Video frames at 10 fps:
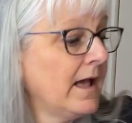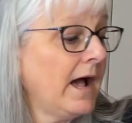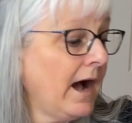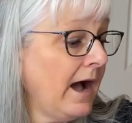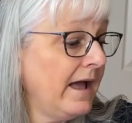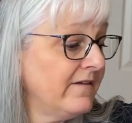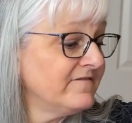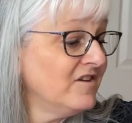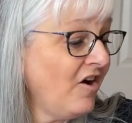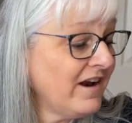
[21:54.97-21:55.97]
I have
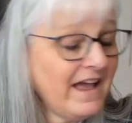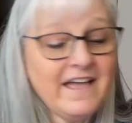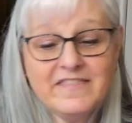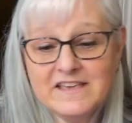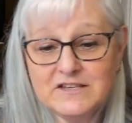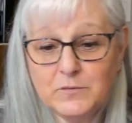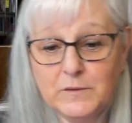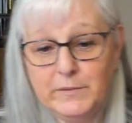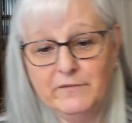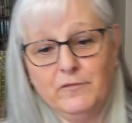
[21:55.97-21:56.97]
not had this
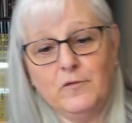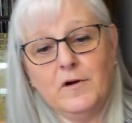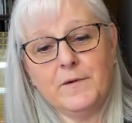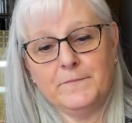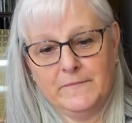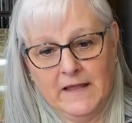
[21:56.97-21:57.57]
one before,